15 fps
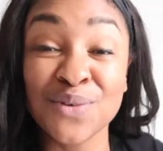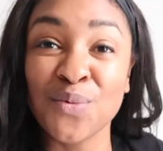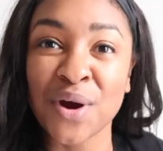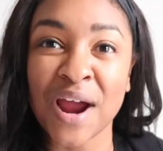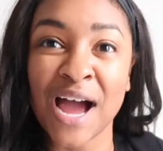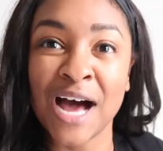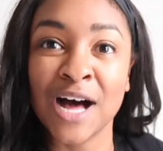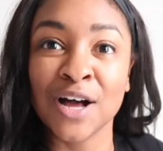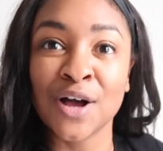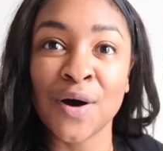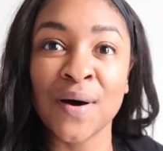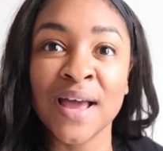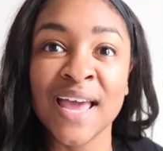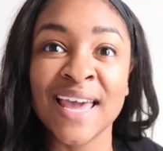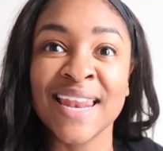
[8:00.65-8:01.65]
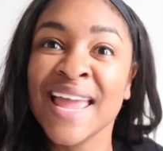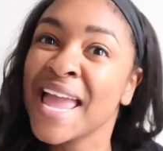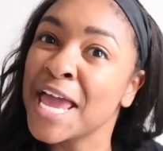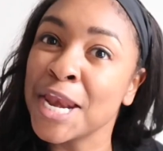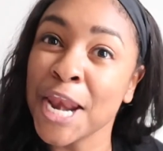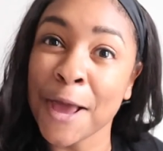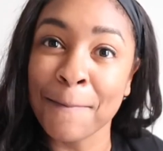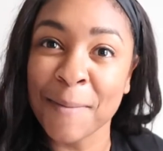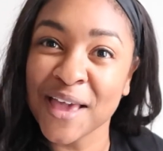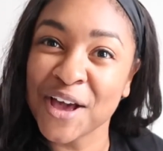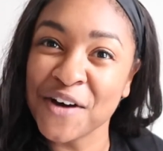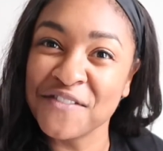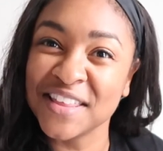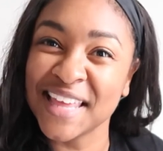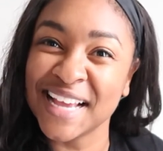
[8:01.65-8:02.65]
where I'll go ahead and make
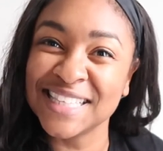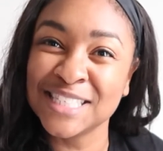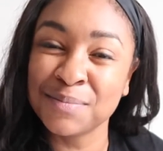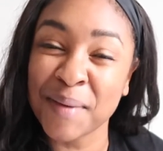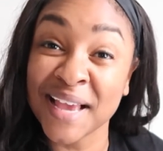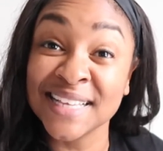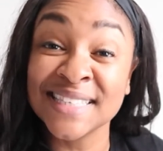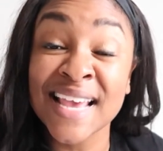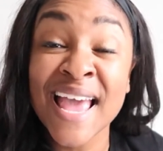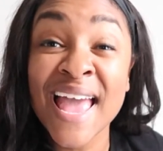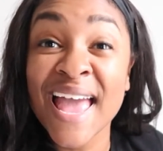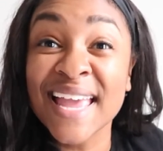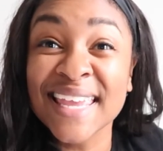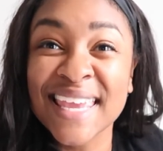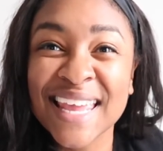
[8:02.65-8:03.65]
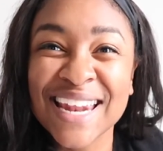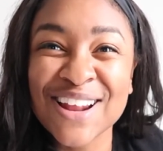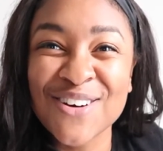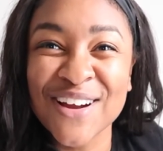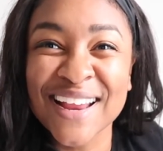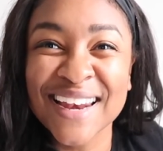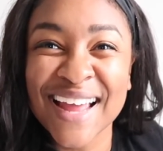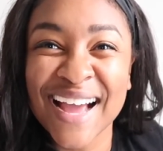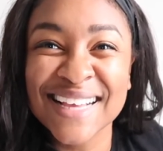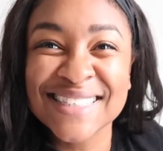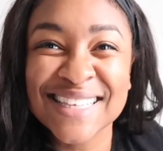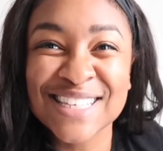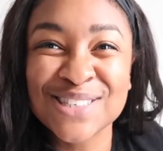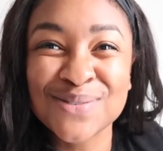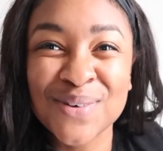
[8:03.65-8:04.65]
over that space and get it
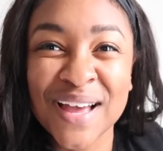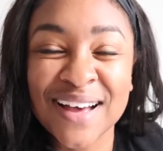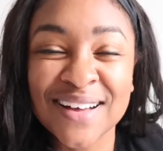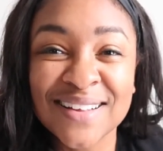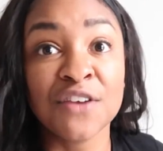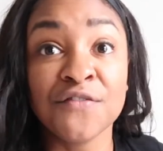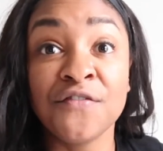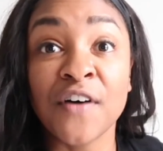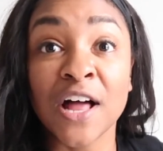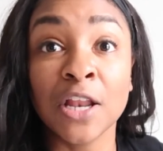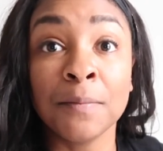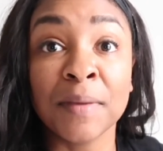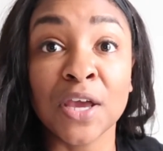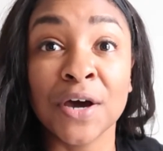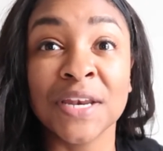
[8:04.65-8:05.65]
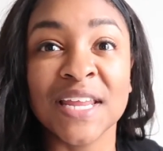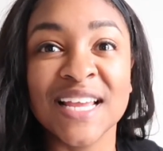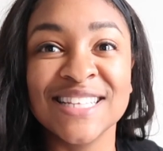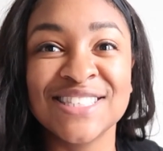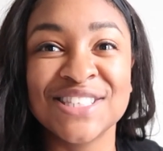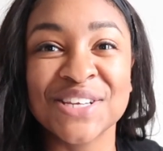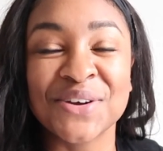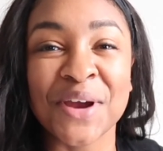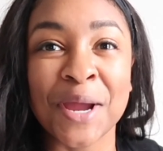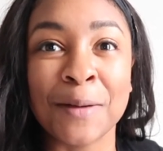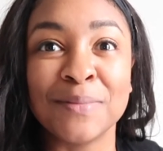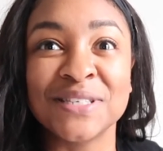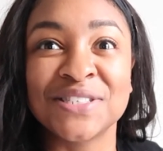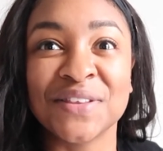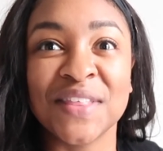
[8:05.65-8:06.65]
organized as well. And follow me on
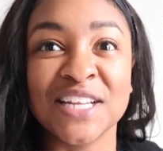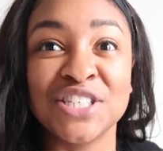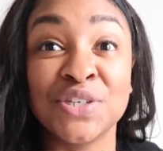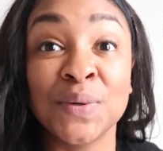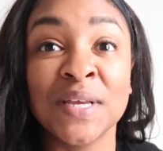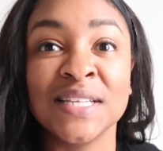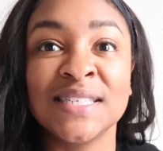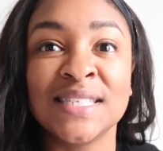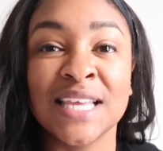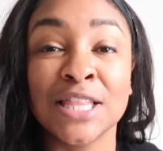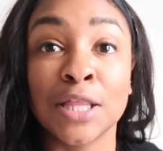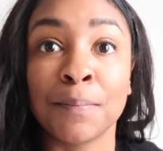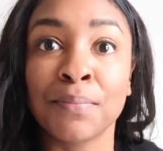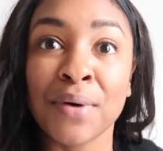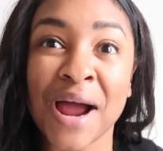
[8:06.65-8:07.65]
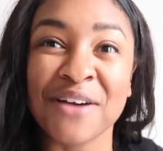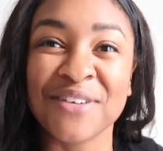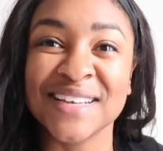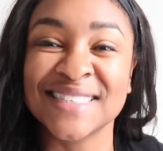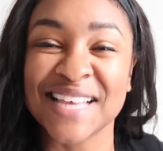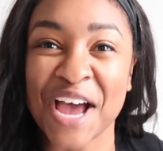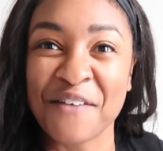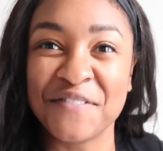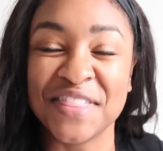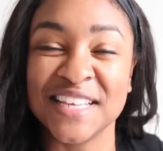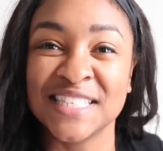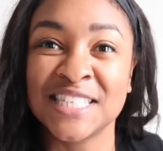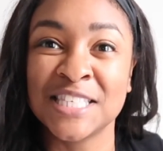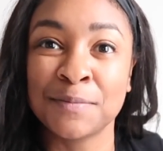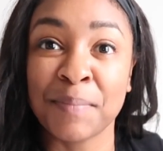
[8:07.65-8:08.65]
Instagram so that you can see the progress of
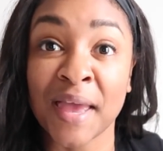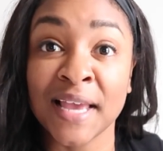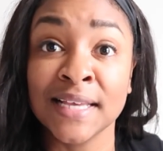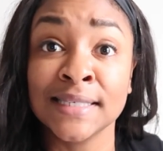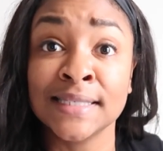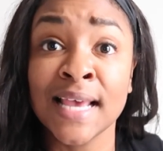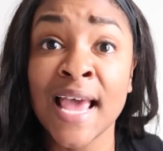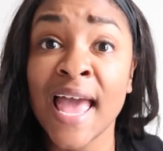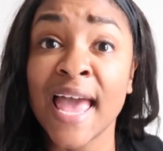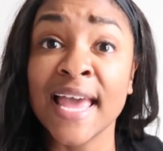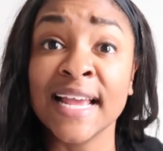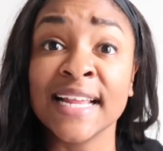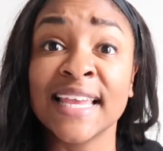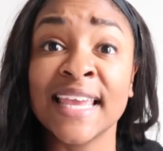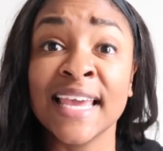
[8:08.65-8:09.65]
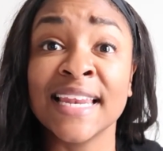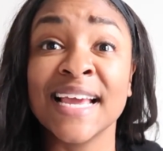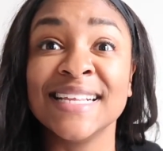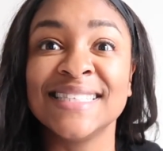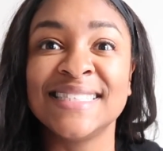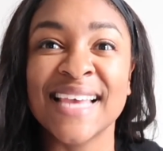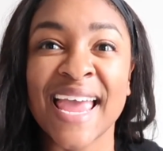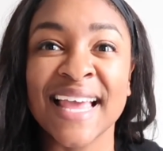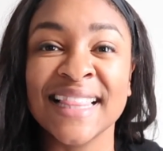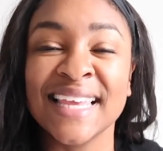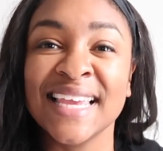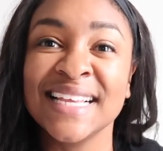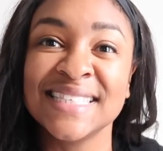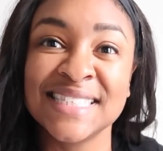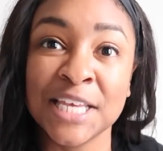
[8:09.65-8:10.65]
this space and get
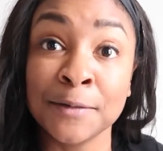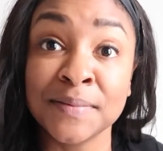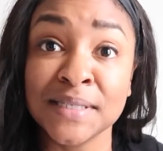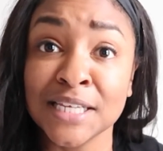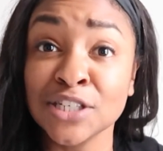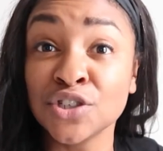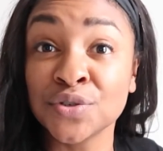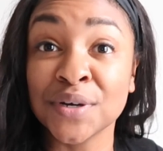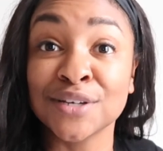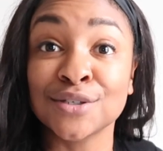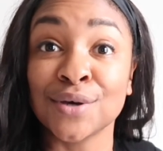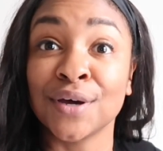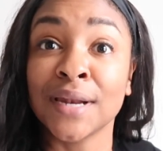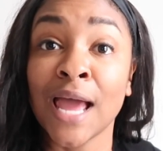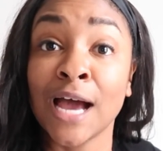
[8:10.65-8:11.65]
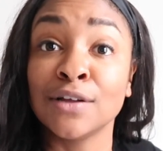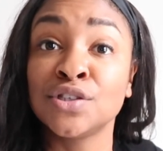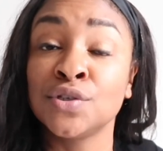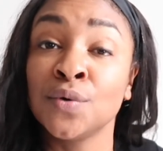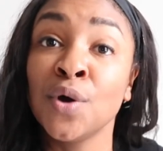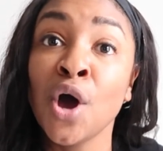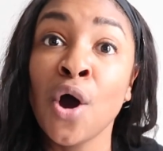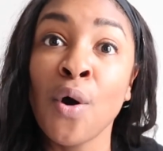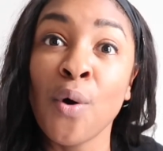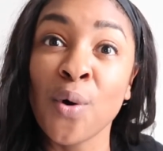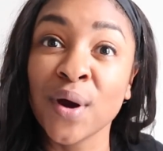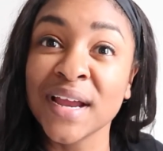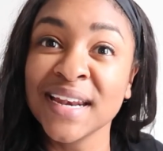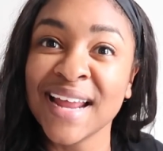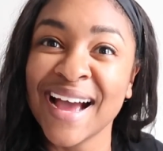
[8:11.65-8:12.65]
daily tips and tricks on how to
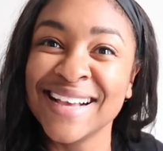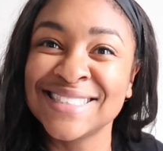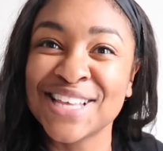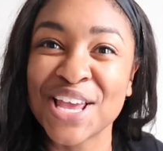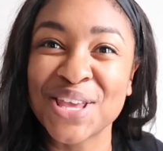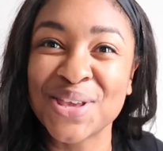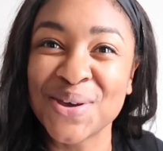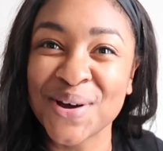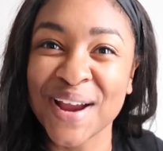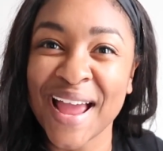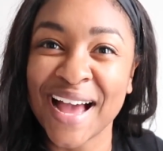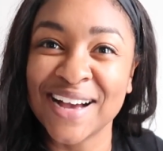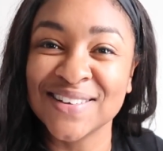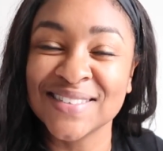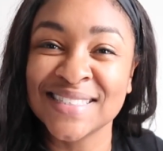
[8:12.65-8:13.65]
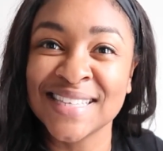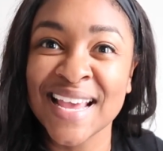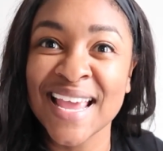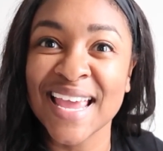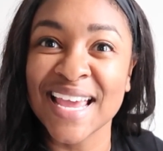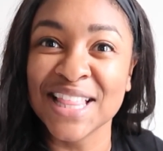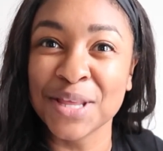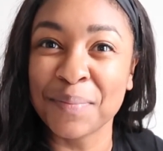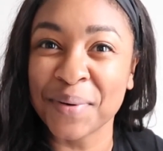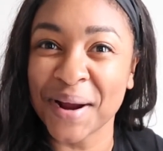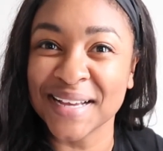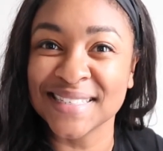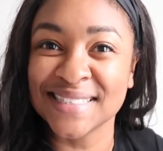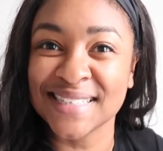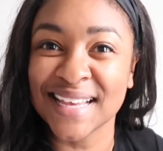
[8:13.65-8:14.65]
organize your house in the
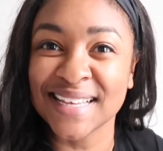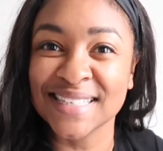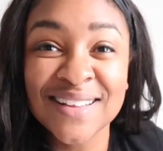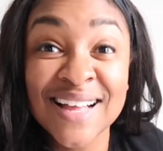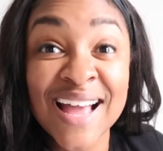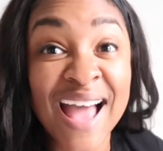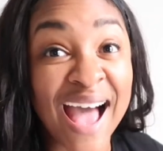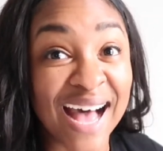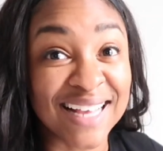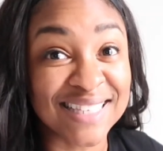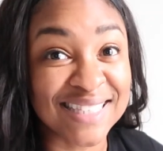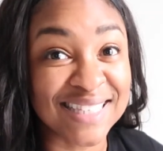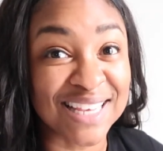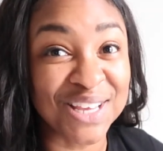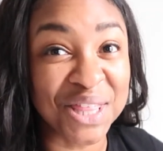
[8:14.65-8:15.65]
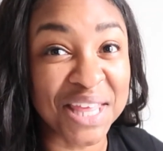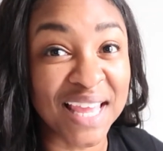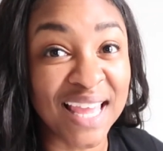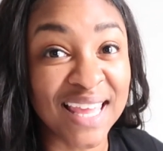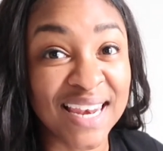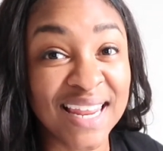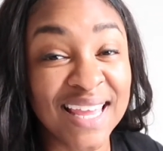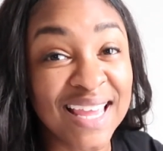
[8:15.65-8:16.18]
process. I'll see you then.